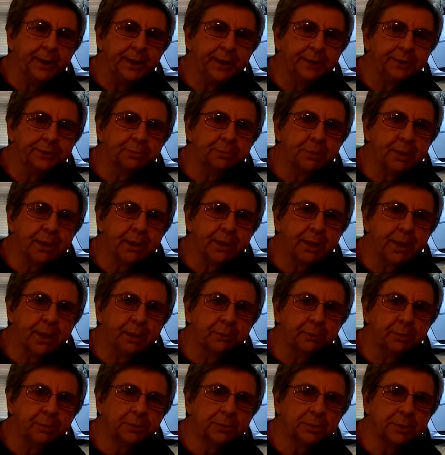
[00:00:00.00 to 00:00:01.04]
is being
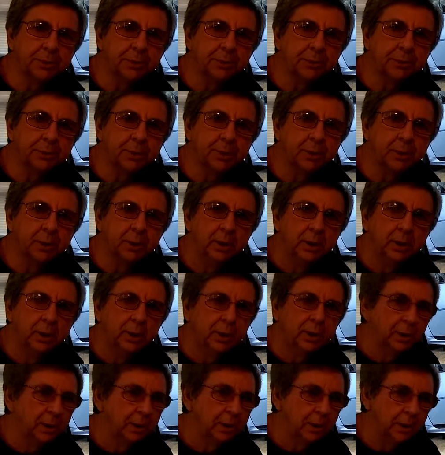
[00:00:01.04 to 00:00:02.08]
able to
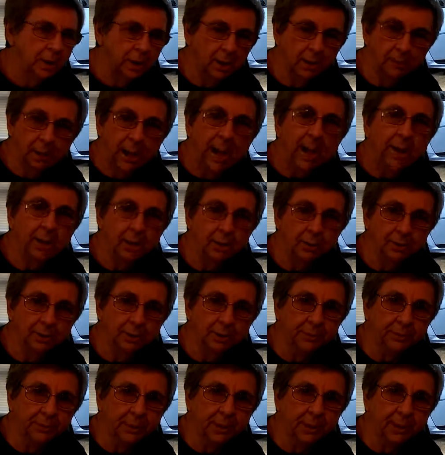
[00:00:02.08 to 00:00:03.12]
come out on
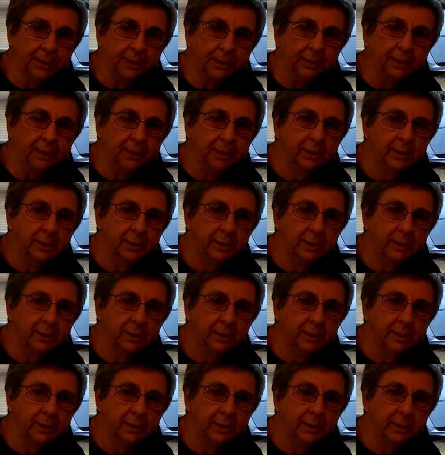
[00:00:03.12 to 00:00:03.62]
the thing.